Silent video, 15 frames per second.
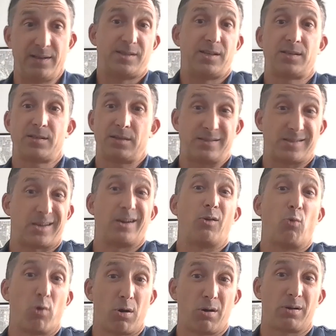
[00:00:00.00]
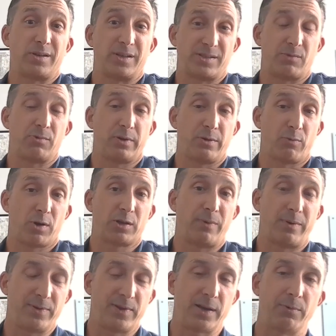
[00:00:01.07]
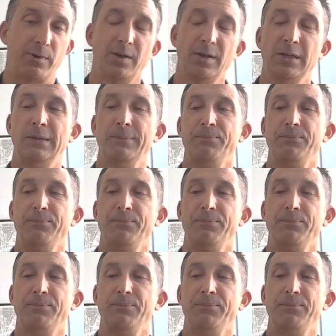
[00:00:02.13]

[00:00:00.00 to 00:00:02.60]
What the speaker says: is it going to work? Does it really work the way we think it will?